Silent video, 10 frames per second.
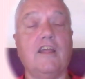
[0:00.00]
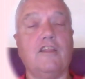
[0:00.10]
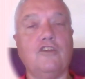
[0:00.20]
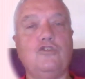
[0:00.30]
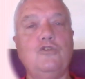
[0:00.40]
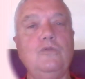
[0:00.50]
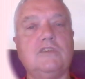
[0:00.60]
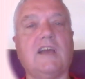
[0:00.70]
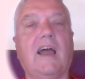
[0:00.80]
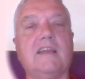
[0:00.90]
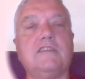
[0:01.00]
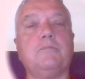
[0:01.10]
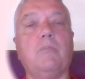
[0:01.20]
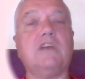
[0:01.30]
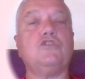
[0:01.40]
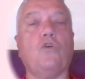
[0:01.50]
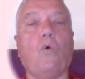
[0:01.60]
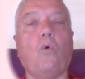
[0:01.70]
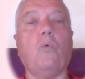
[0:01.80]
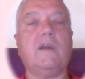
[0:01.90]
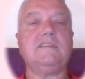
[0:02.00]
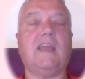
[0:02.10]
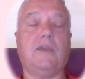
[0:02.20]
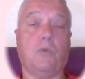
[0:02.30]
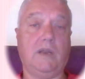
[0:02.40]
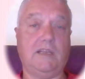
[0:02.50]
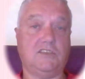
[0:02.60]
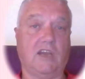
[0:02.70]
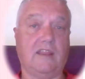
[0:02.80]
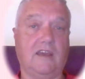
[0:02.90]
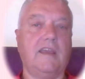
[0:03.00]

the 2 sides must always equal each other.